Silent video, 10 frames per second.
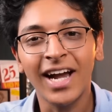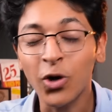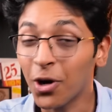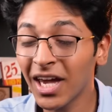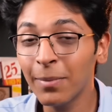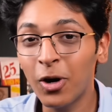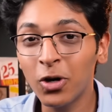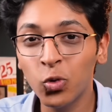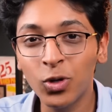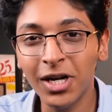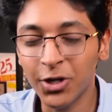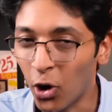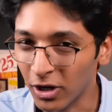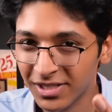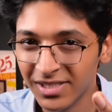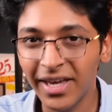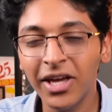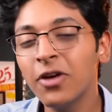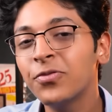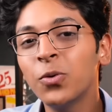Talking about Google Docs,
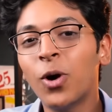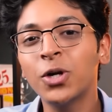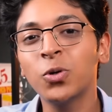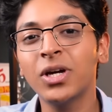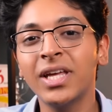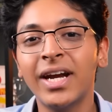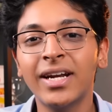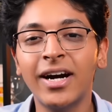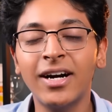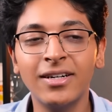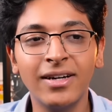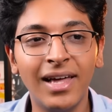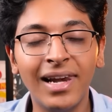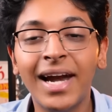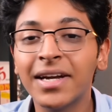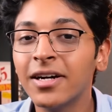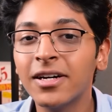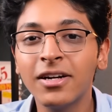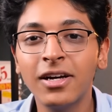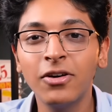if you want to create a
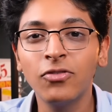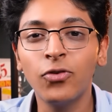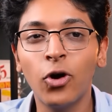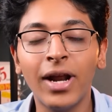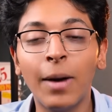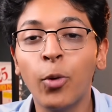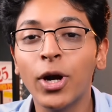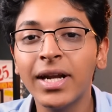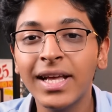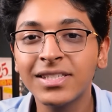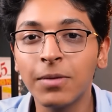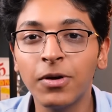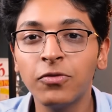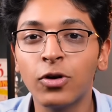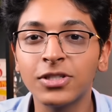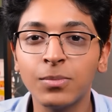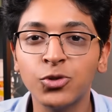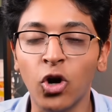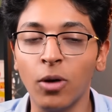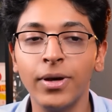letter for appointing someone for some
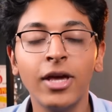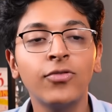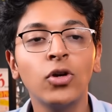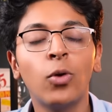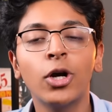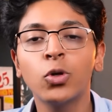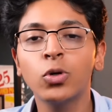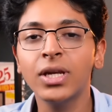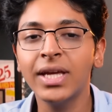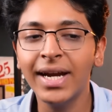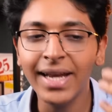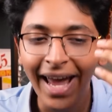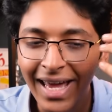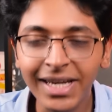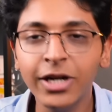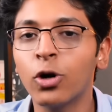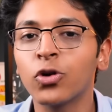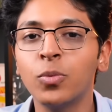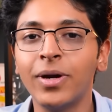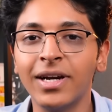job, if you want to create any
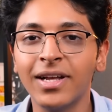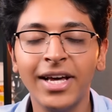document,